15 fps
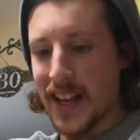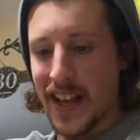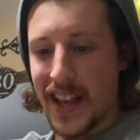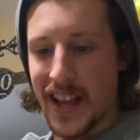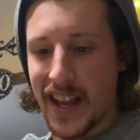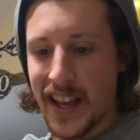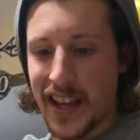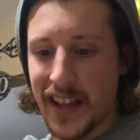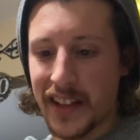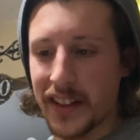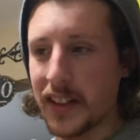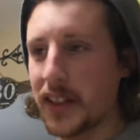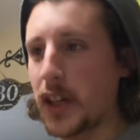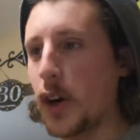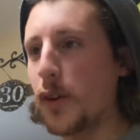
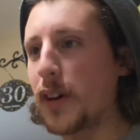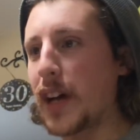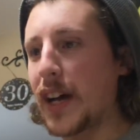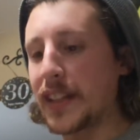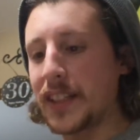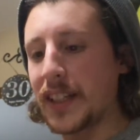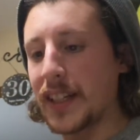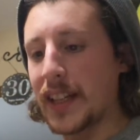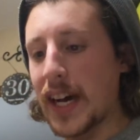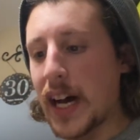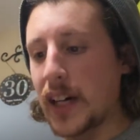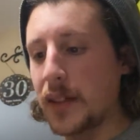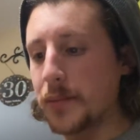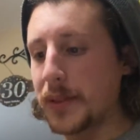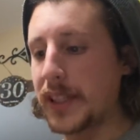And going on to the
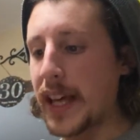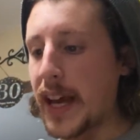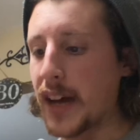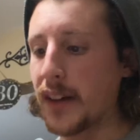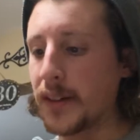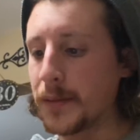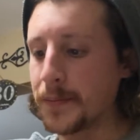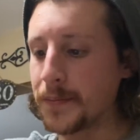columns now